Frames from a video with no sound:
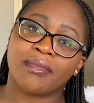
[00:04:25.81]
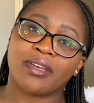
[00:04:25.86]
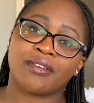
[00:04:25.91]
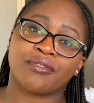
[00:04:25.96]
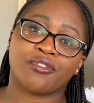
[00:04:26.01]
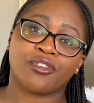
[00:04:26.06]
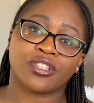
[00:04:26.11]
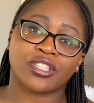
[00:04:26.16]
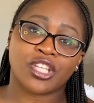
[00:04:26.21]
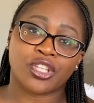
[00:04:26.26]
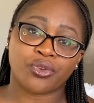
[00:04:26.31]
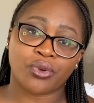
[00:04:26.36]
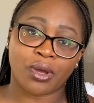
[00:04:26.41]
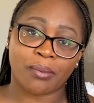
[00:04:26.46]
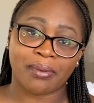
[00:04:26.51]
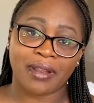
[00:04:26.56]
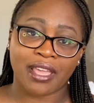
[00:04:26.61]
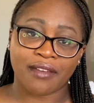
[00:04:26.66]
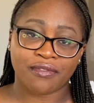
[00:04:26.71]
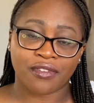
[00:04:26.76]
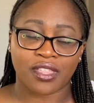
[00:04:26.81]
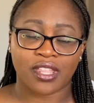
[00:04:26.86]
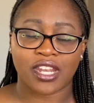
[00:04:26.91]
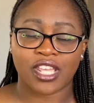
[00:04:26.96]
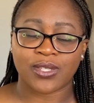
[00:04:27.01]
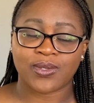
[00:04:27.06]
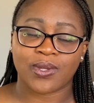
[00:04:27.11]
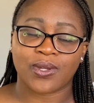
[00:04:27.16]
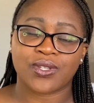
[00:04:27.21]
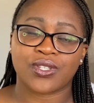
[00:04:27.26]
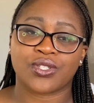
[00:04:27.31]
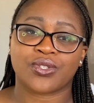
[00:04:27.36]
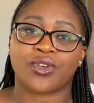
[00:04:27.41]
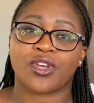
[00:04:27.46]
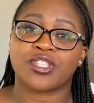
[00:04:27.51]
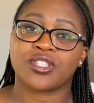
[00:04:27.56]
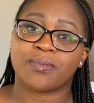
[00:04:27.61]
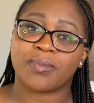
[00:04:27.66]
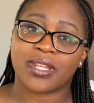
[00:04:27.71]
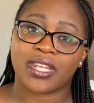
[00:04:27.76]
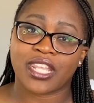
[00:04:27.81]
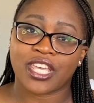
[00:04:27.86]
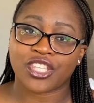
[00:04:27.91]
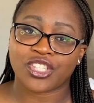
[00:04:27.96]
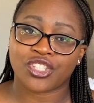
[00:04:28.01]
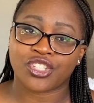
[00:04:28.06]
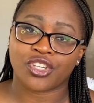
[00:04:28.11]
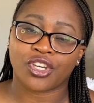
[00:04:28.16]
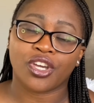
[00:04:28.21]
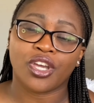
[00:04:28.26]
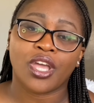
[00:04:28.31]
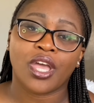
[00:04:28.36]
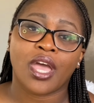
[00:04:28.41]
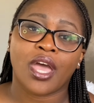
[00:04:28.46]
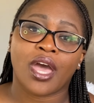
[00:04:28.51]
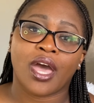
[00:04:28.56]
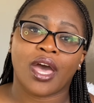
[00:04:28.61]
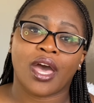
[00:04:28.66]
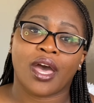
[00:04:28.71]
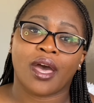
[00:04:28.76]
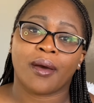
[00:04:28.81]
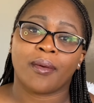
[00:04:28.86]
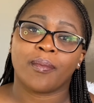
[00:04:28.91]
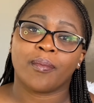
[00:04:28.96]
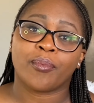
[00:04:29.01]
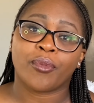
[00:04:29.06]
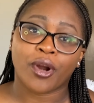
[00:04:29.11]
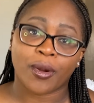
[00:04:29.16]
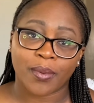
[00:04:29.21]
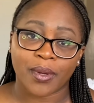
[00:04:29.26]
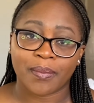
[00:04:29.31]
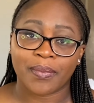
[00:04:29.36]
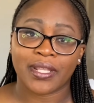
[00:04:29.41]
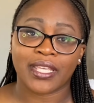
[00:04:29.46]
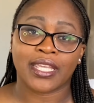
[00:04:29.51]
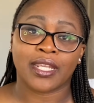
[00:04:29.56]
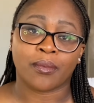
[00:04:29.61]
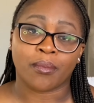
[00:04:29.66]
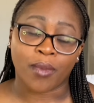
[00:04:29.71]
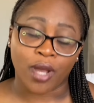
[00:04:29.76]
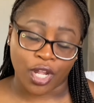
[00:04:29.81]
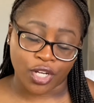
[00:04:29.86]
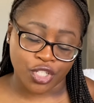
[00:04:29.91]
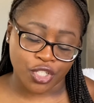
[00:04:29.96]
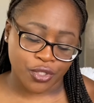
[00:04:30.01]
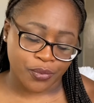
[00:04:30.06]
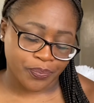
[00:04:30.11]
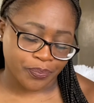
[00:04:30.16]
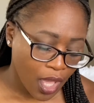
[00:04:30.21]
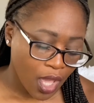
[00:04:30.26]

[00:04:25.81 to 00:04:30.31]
If not, then you apply for the next one, which is going to be next year, probably in March.